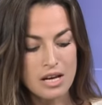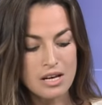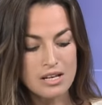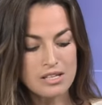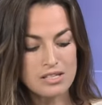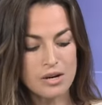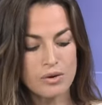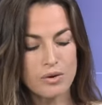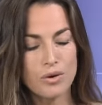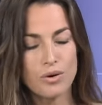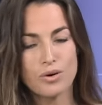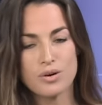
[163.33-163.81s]

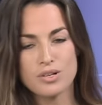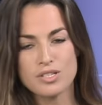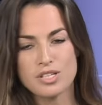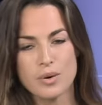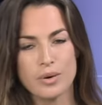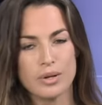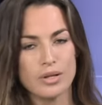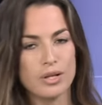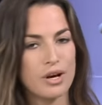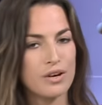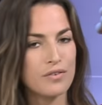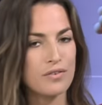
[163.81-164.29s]
So also,
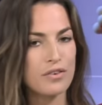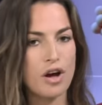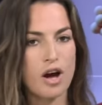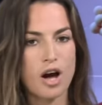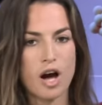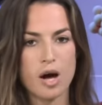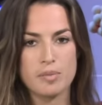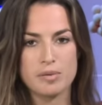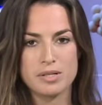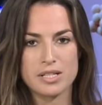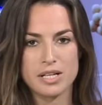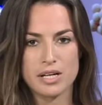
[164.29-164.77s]
a lot of
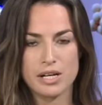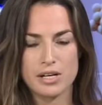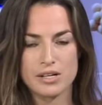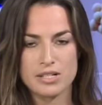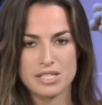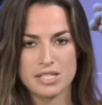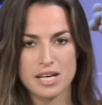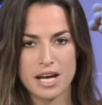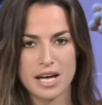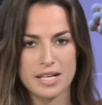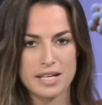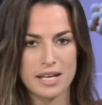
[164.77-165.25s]
carbon
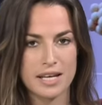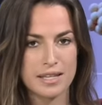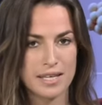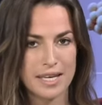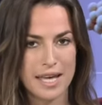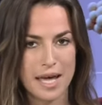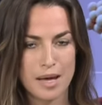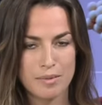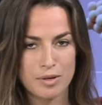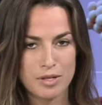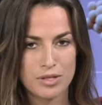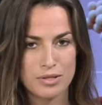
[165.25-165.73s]
dioxide and other
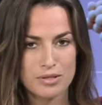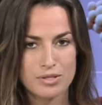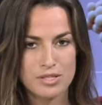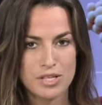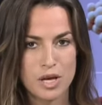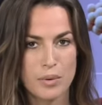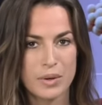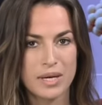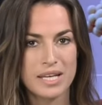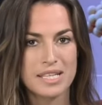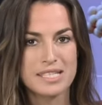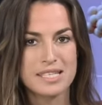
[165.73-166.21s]
chemicals
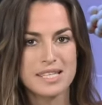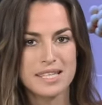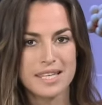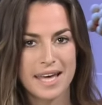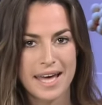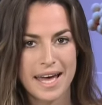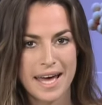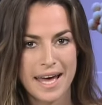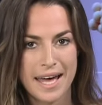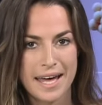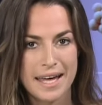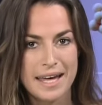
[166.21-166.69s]
going into the
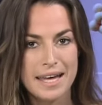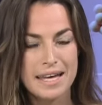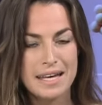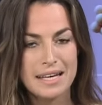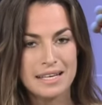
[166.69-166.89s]
air